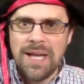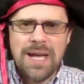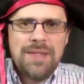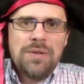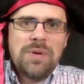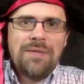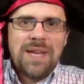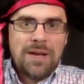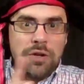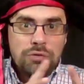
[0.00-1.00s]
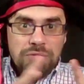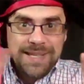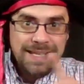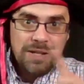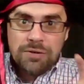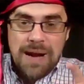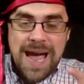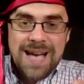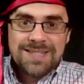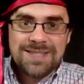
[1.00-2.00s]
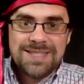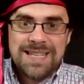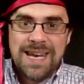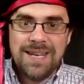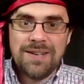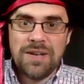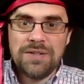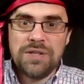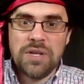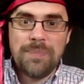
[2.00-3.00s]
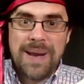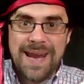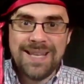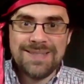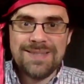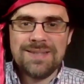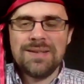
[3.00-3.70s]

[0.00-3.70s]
and then you have that green grass stained onto your pants.